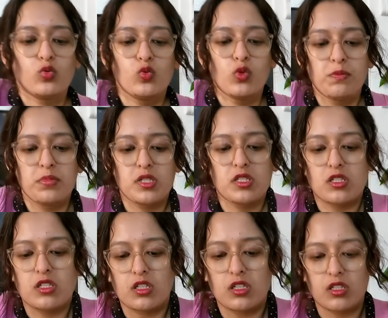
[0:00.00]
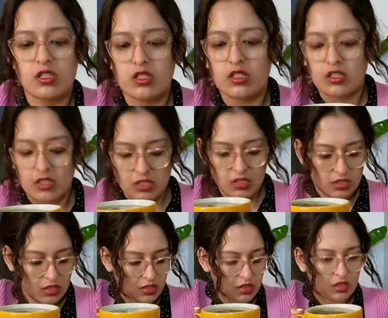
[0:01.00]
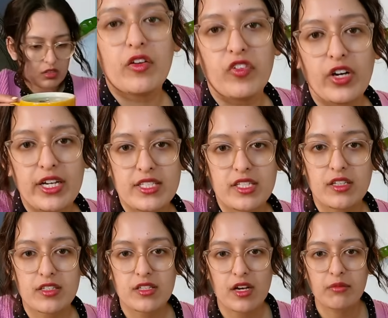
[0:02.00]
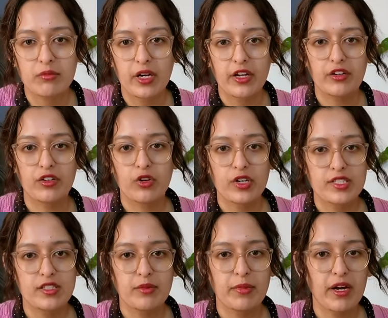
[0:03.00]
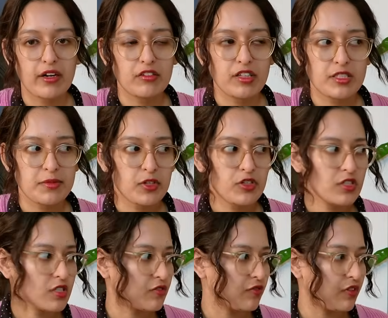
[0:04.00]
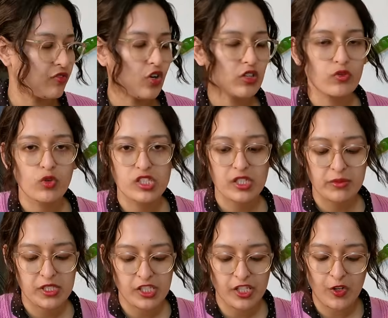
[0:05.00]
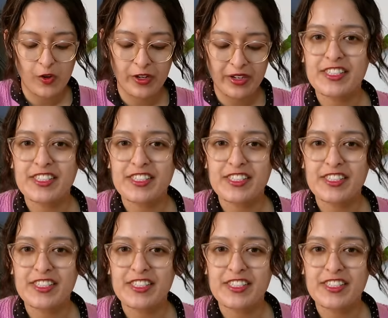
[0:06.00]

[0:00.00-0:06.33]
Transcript: Oops. If you guys hear some kind of noise in the background, that's because we've got the washing machine on.